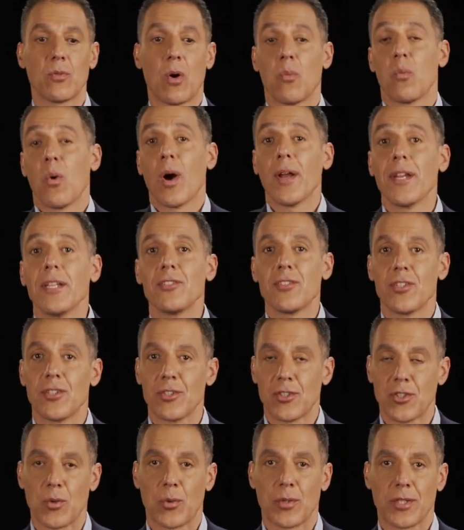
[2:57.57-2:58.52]
Well, what is
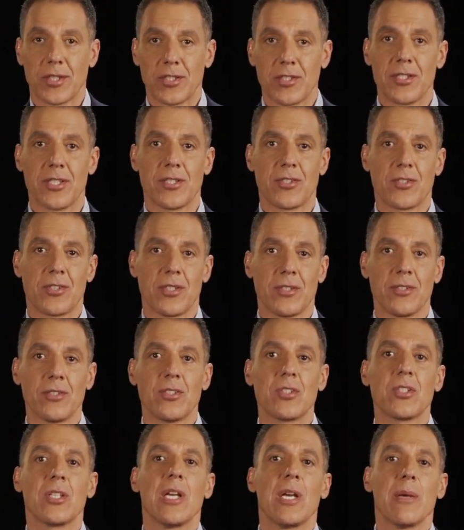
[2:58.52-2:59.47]
the shortest
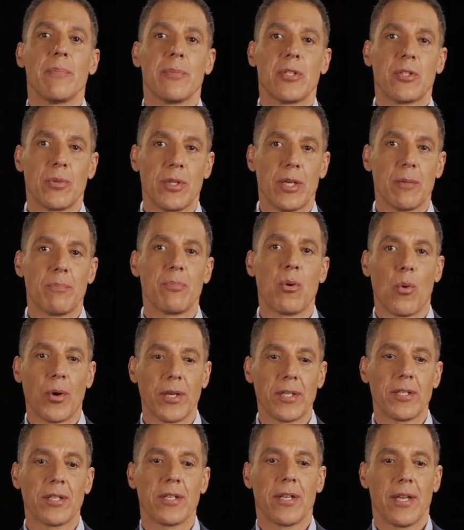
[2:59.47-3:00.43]
distance between a
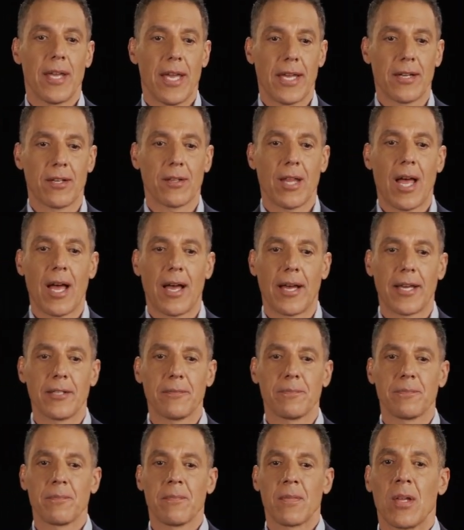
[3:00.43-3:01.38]
point and a line?